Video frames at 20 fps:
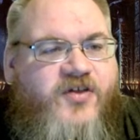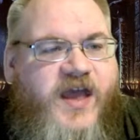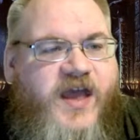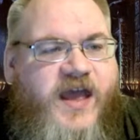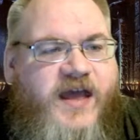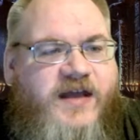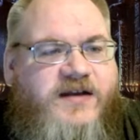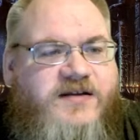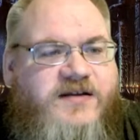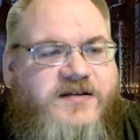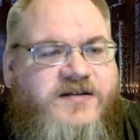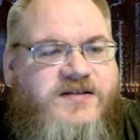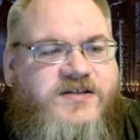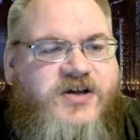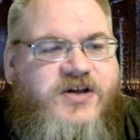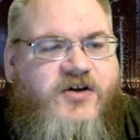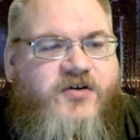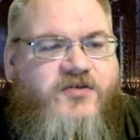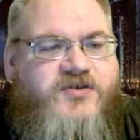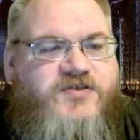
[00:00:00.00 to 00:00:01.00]
And
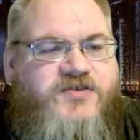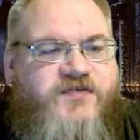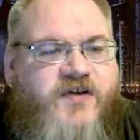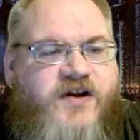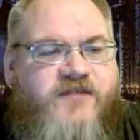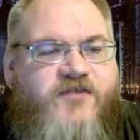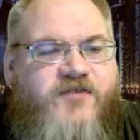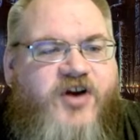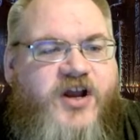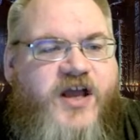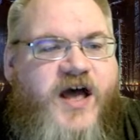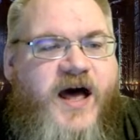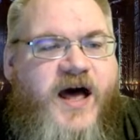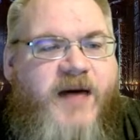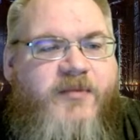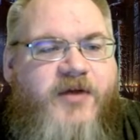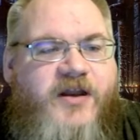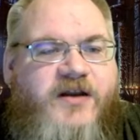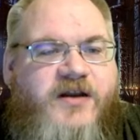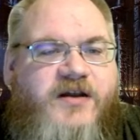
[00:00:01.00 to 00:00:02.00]
so it was very, very
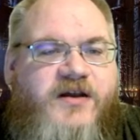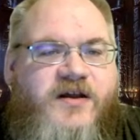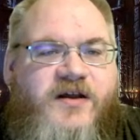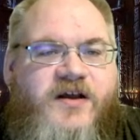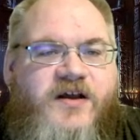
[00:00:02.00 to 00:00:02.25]
common